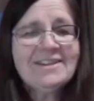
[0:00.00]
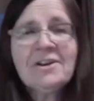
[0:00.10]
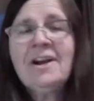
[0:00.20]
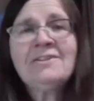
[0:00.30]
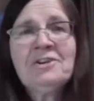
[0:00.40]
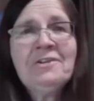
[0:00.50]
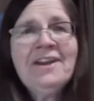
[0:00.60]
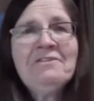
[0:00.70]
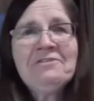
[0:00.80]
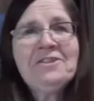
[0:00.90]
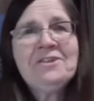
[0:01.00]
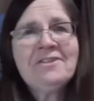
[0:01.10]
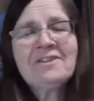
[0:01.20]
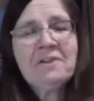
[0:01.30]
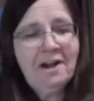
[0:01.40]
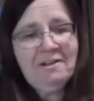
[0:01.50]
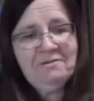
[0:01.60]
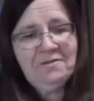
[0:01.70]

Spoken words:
These are all Joanna Fluke. They're all